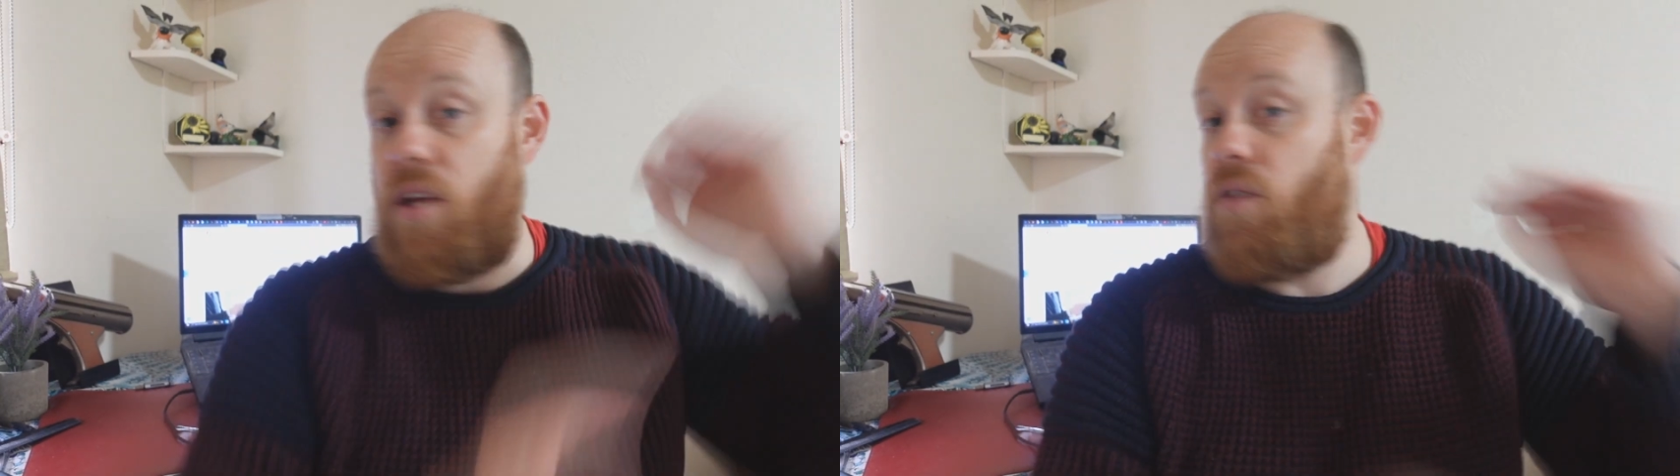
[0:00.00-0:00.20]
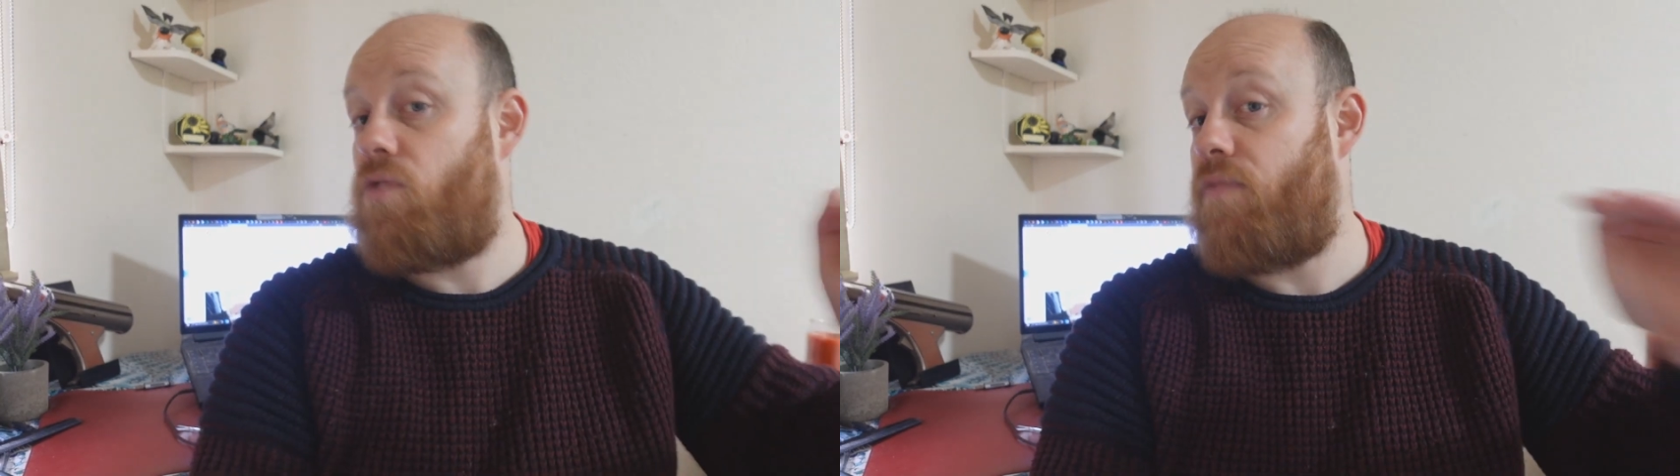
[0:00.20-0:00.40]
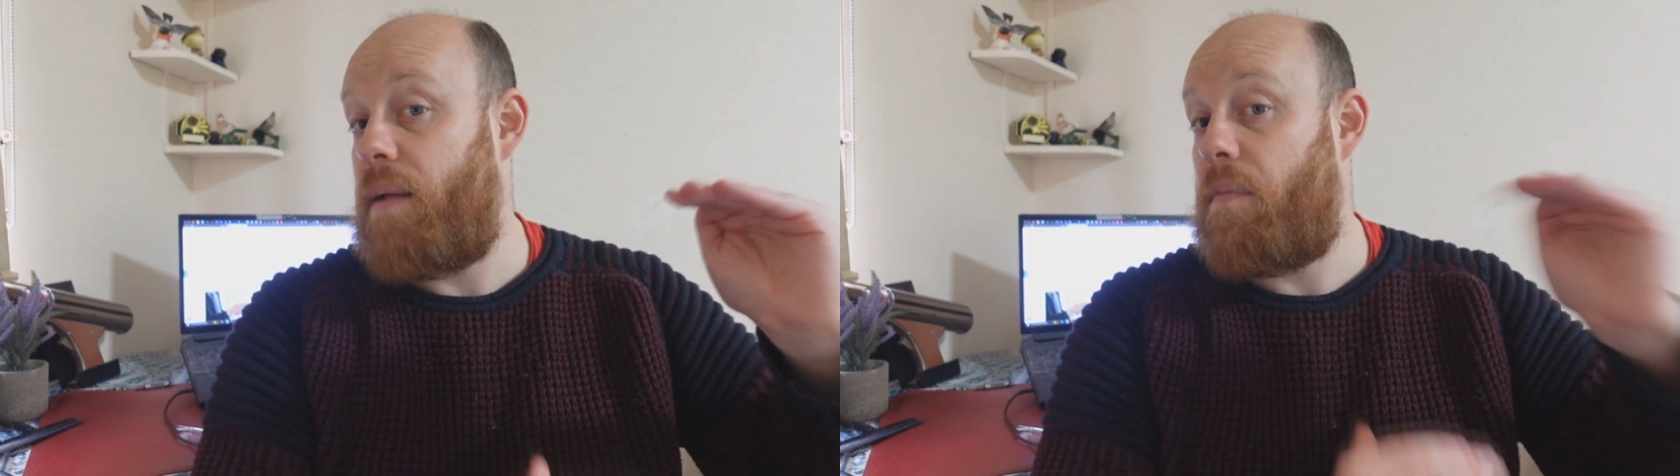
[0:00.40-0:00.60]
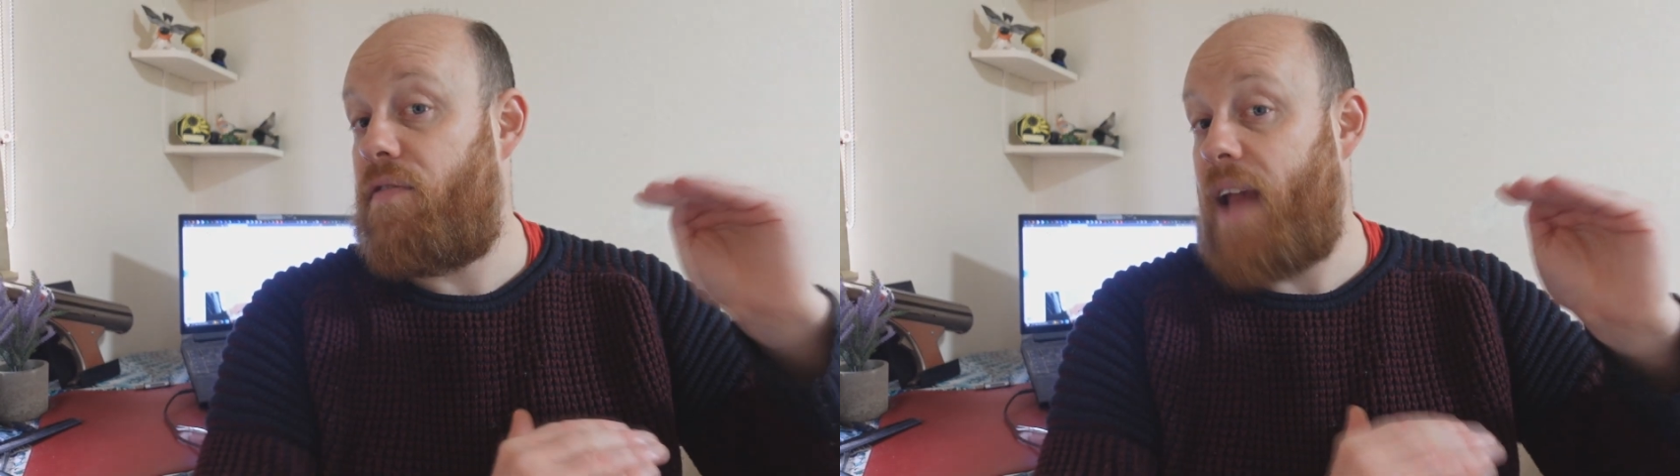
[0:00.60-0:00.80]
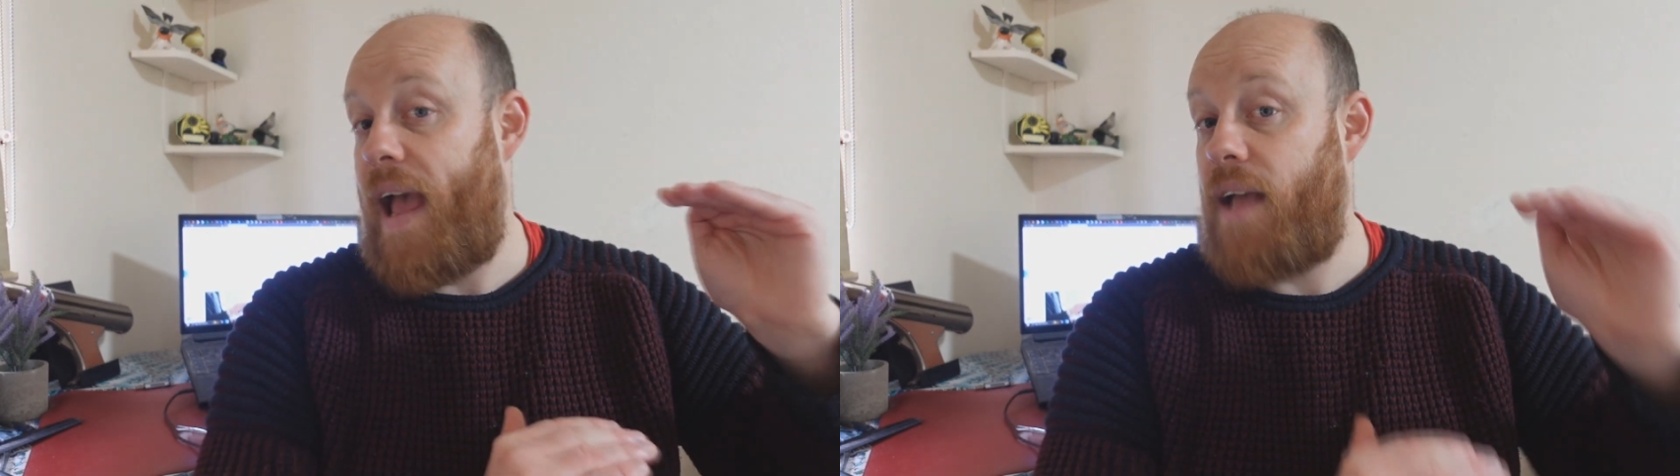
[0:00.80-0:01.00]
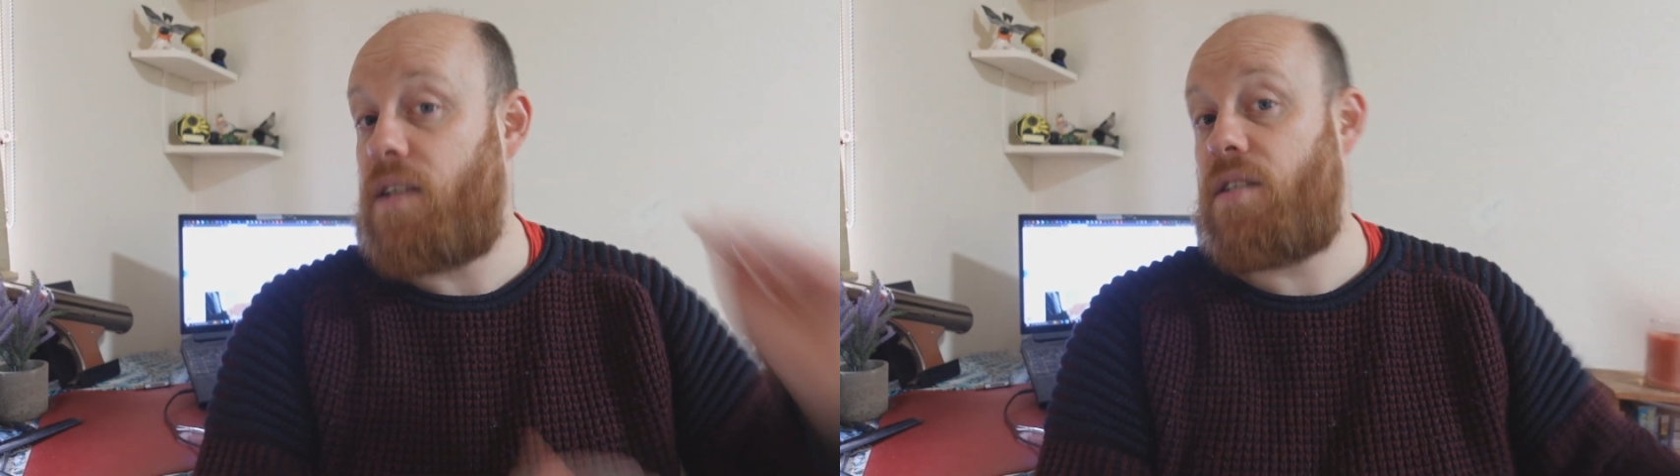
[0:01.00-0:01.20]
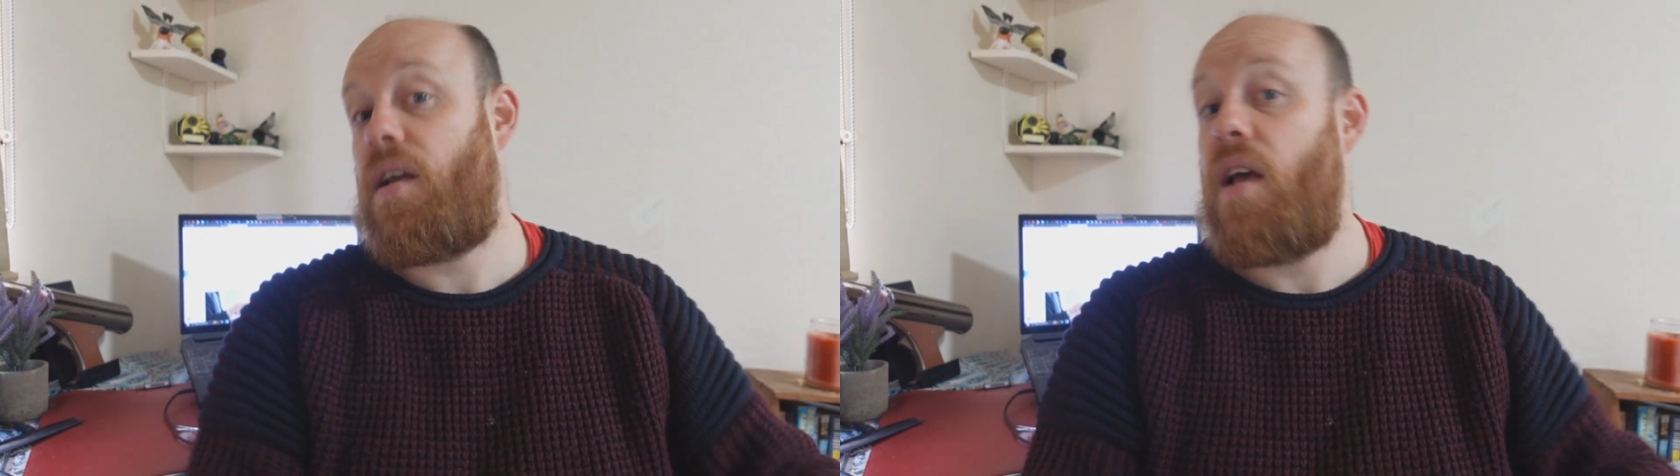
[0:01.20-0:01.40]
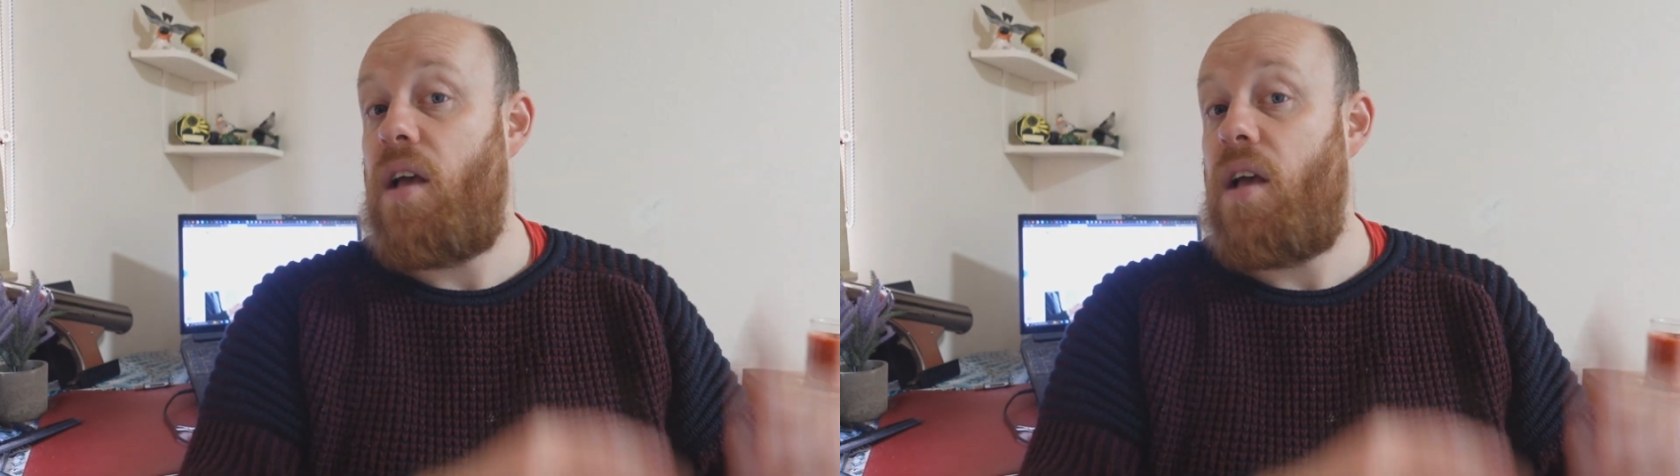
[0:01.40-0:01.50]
huge ream of text,